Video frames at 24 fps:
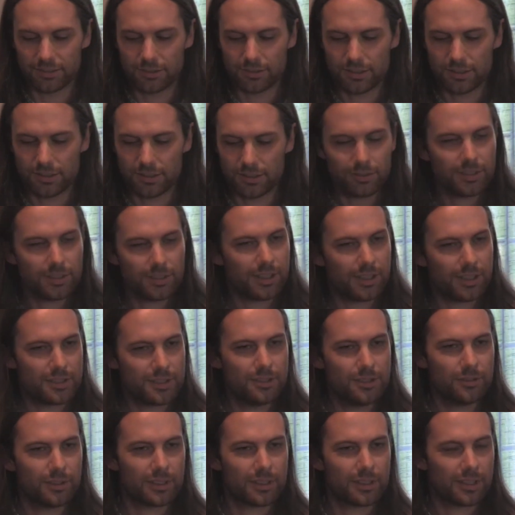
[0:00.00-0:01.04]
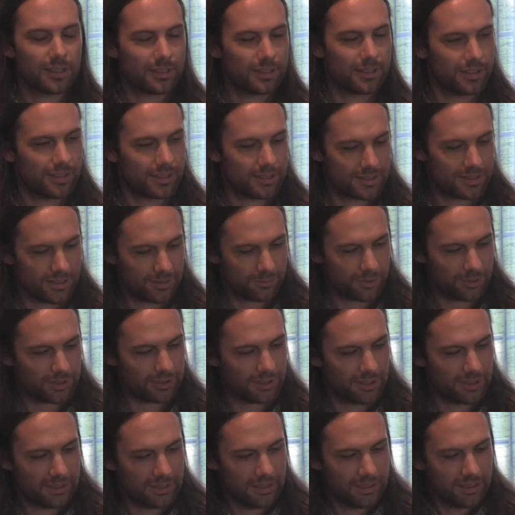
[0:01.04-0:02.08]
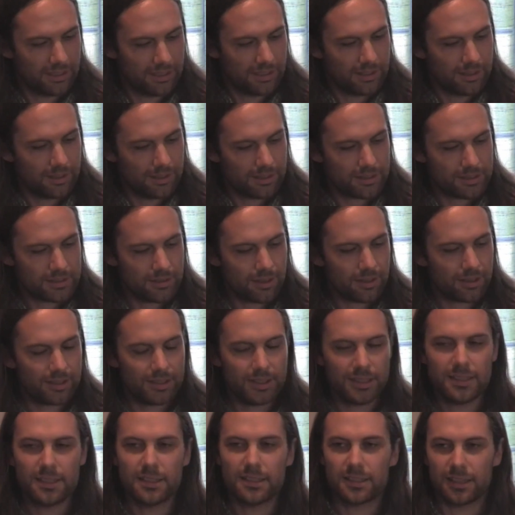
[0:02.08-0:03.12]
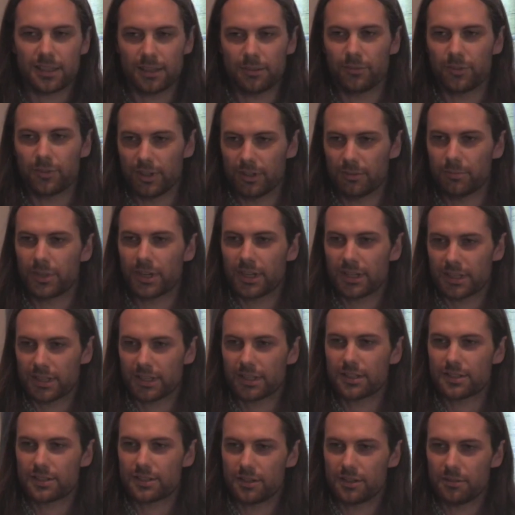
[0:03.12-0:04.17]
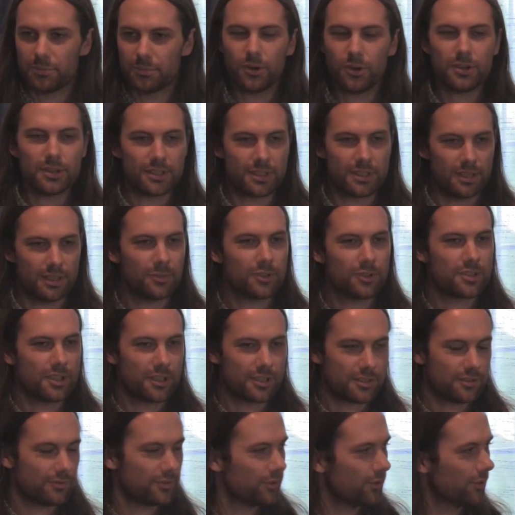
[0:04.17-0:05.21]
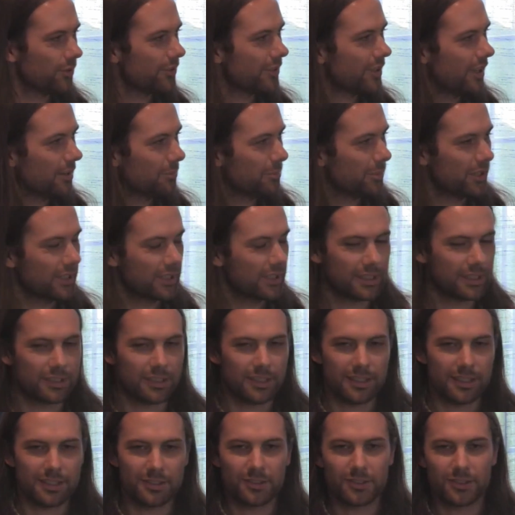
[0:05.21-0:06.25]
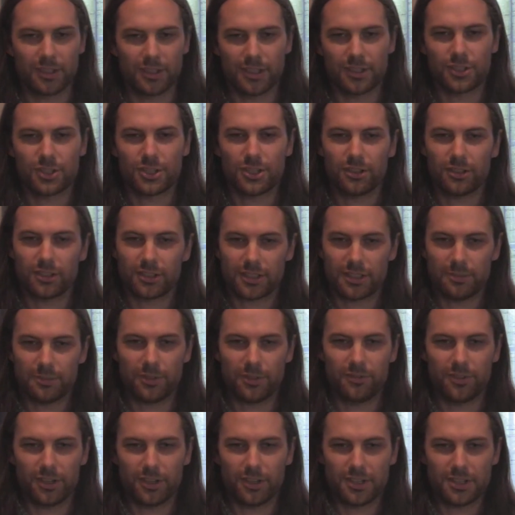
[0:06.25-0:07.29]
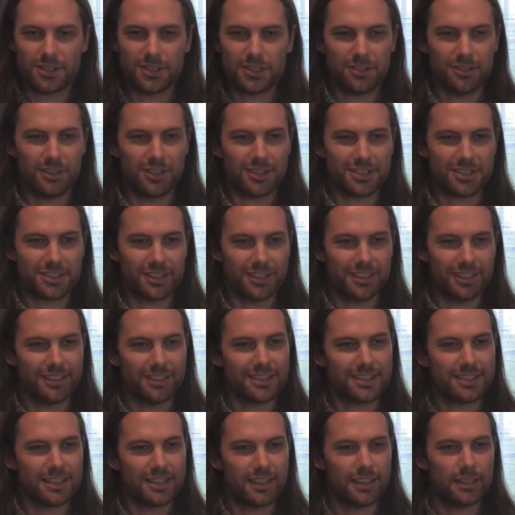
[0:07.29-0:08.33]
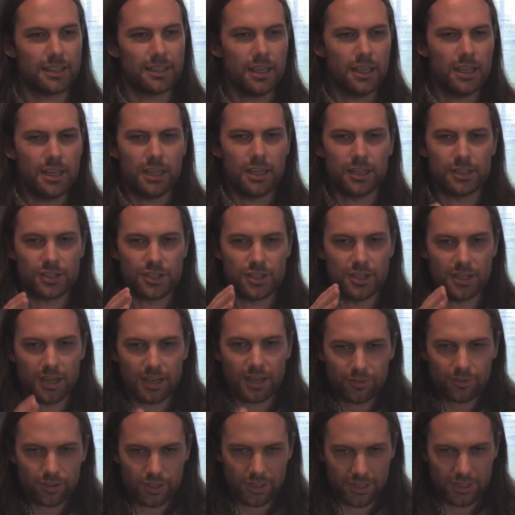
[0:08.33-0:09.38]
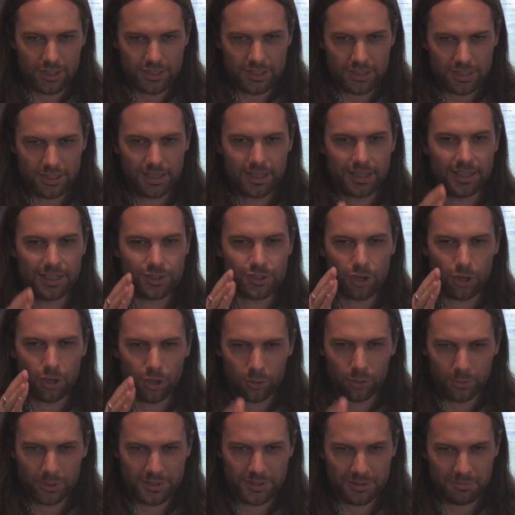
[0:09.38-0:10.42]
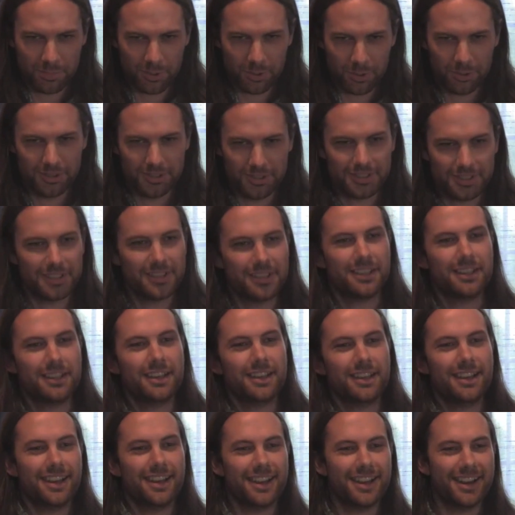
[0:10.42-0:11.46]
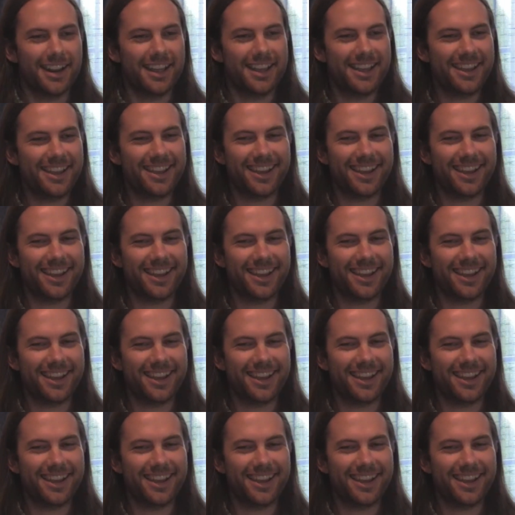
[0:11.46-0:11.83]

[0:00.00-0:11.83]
said, well, how's he doing? And I said, well, it's not an easy time for him, but I think it's an important time. There's lots of growth happening. And she looked at me very seriously and said, it's never easy and it's always important. And,